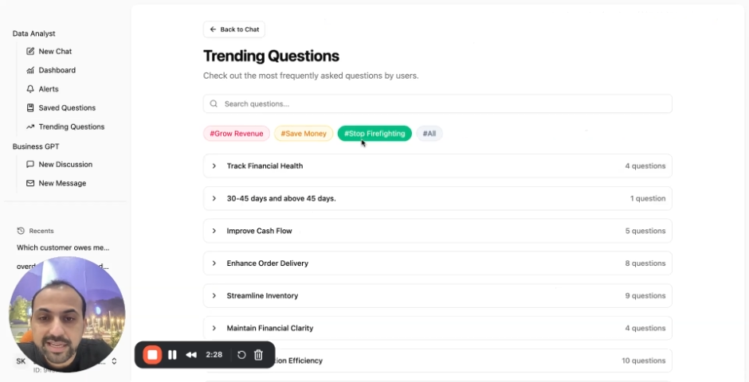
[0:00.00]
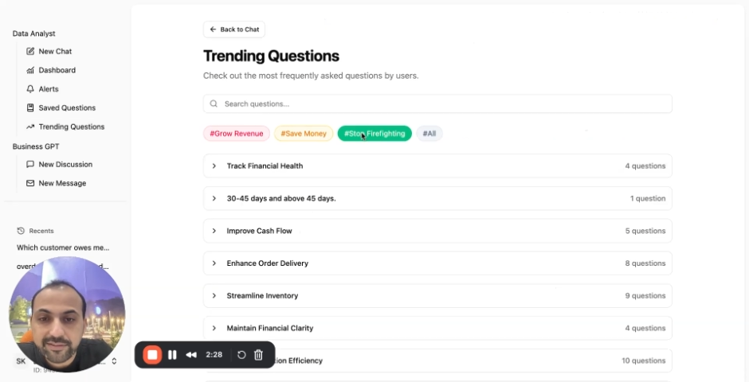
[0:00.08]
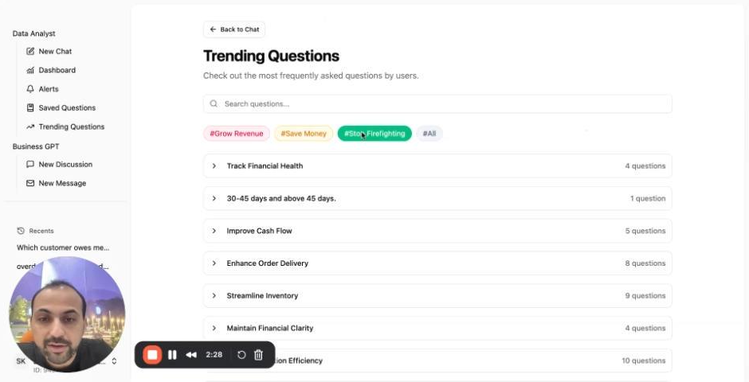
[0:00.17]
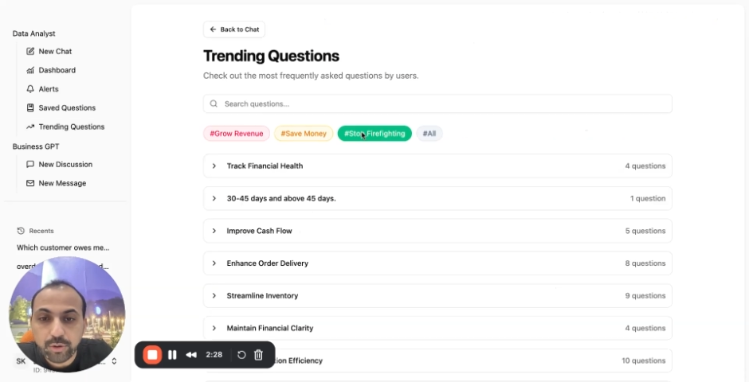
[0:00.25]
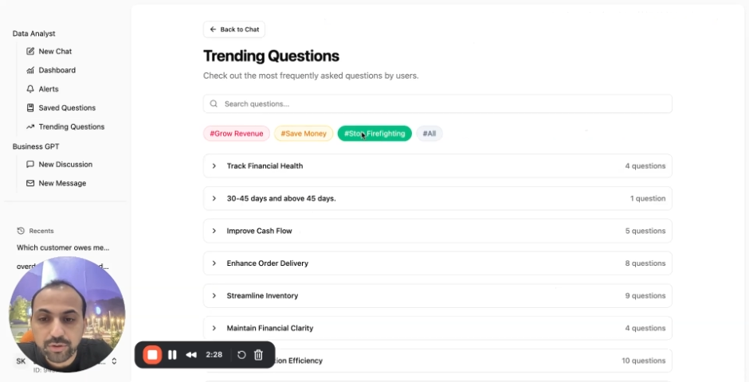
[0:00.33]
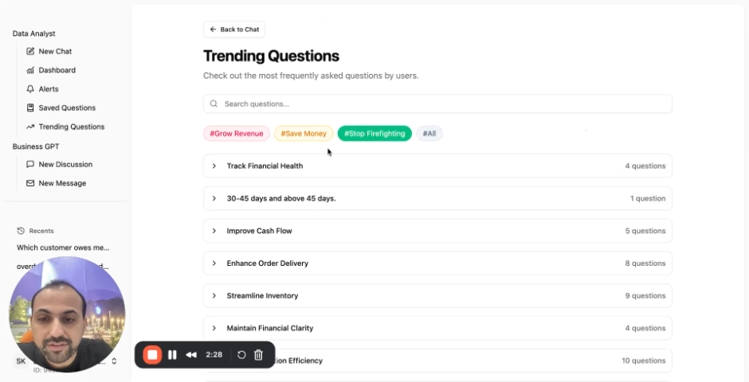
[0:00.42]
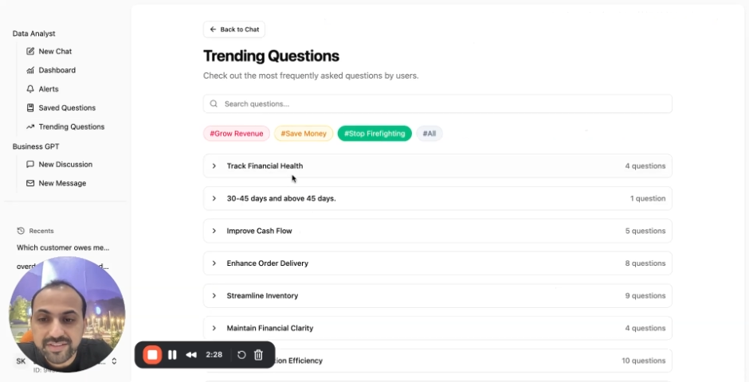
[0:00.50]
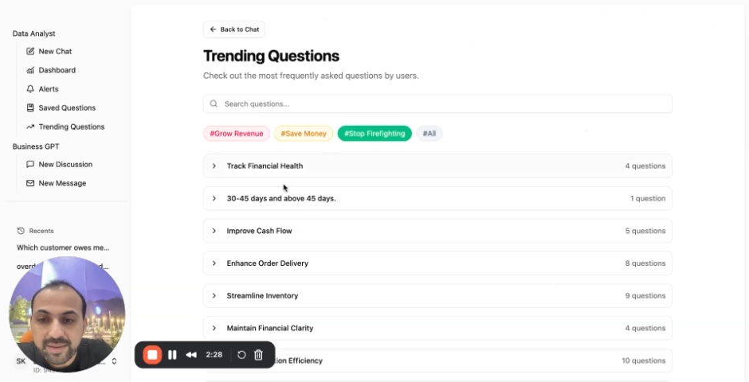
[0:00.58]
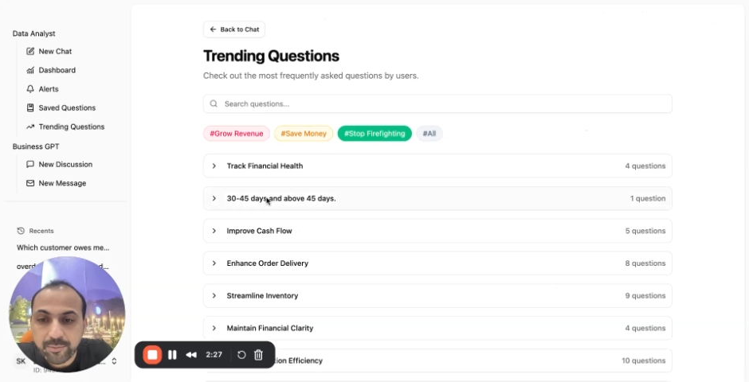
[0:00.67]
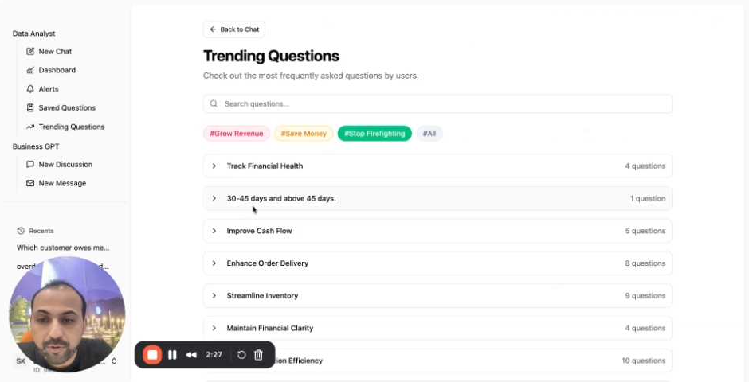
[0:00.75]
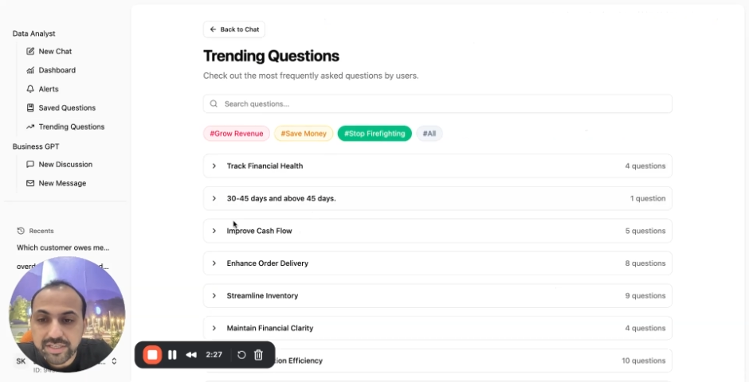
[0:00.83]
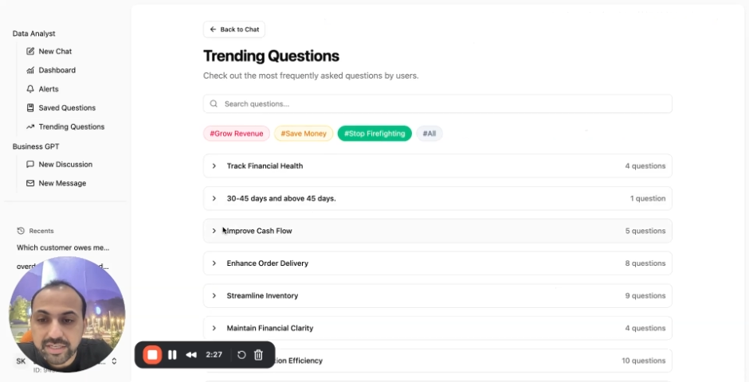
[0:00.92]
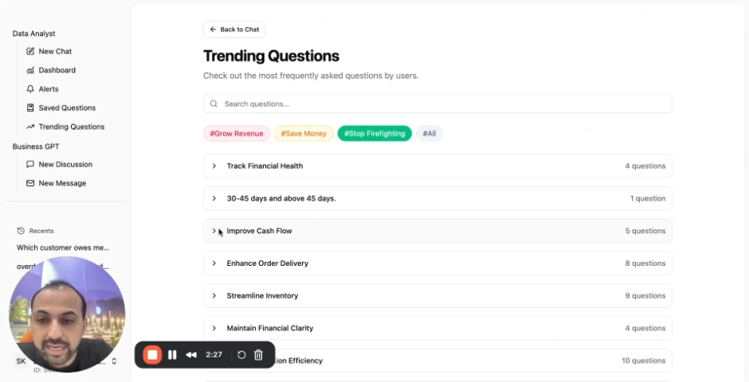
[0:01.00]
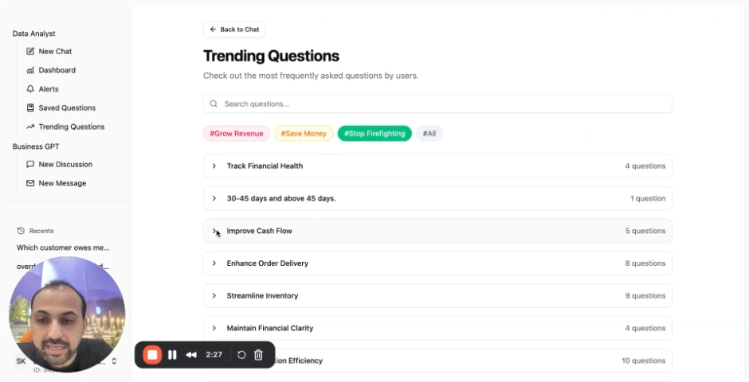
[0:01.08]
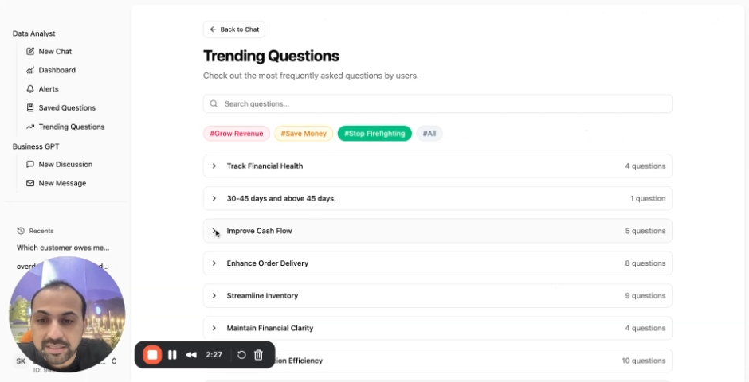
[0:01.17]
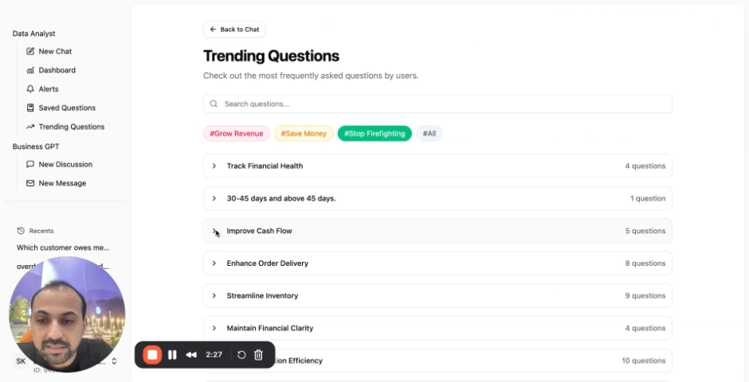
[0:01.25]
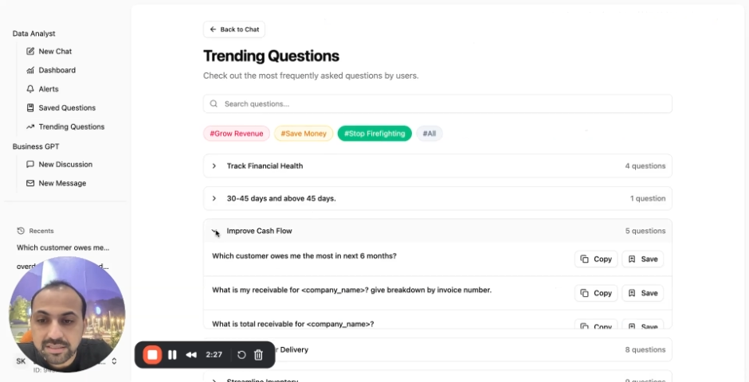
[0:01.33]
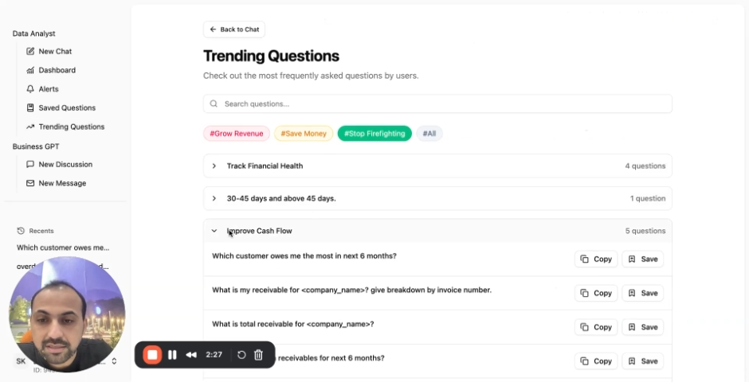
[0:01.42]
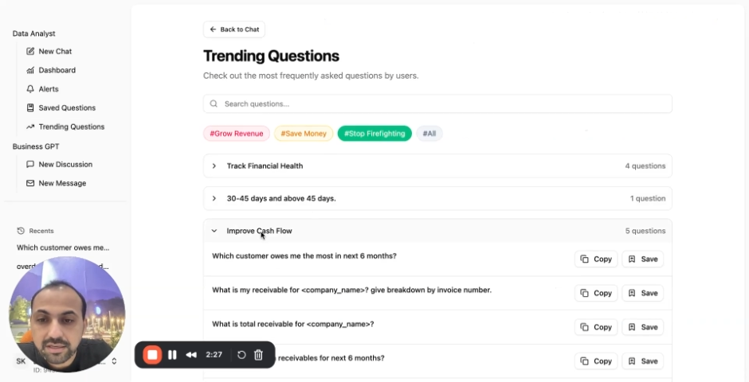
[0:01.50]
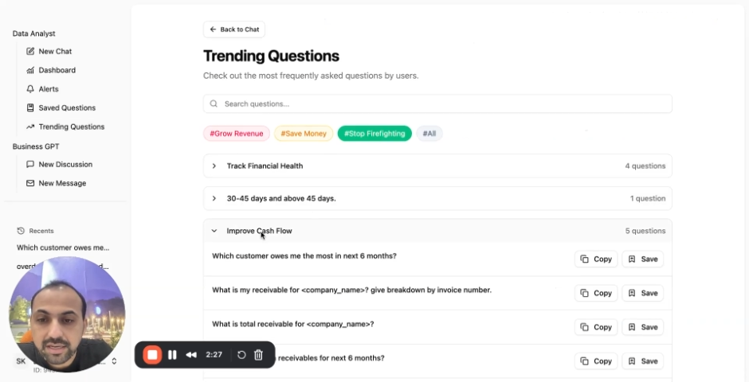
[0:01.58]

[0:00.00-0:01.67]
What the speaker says: Like if I go to the same question again,